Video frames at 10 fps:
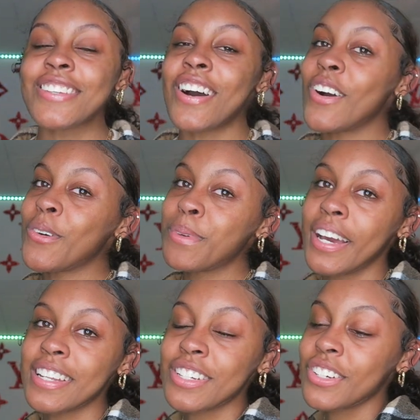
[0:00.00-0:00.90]
So I hope you
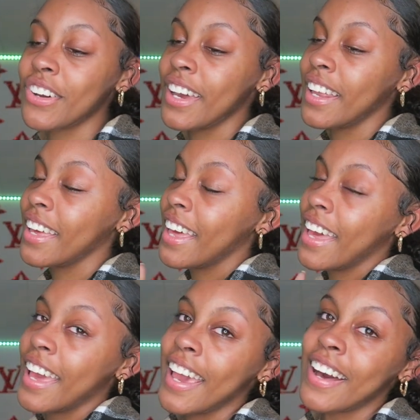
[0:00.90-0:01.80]
guys enjoy it,
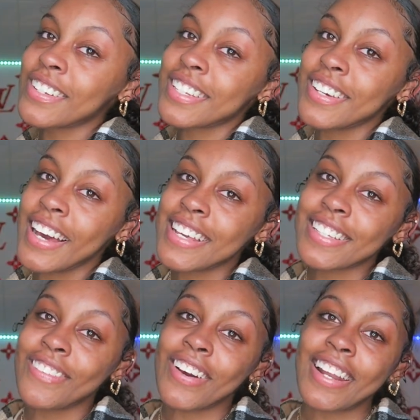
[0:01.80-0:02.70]
and I'll see you
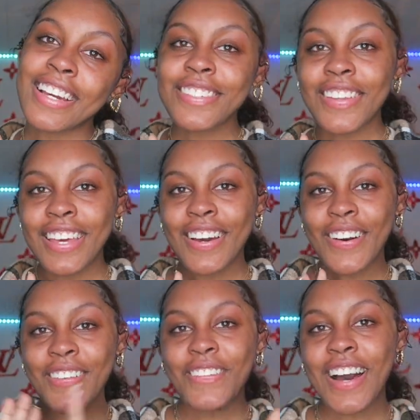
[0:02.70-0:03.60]
guys in my next
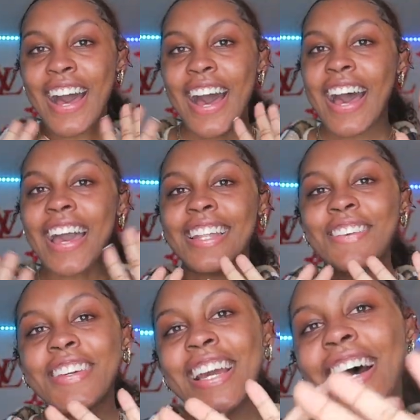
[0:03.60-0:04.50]
video. Bye, I love you